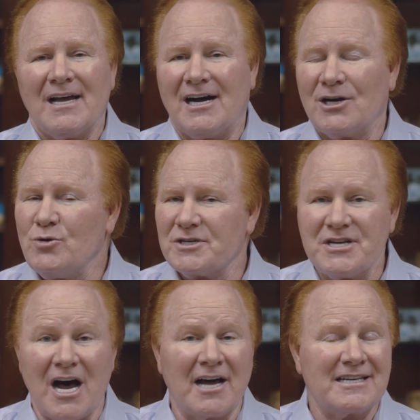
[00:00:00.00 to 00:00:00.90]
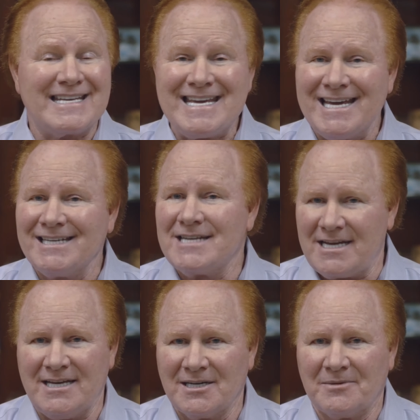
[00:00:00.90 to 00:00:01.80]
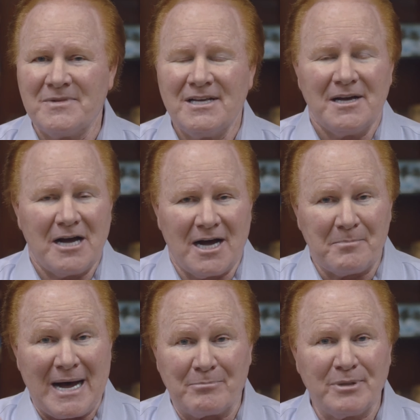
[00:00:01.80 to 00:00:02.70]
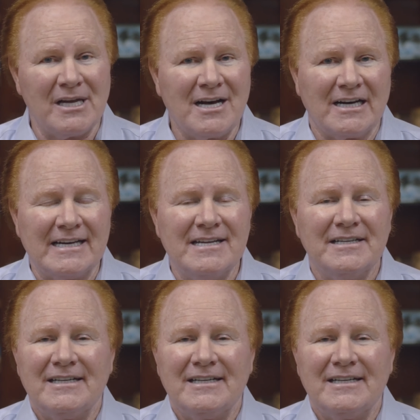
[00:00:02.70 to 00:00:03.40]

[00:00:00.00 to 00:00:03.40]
uh, who is not kin to him uh, by blood,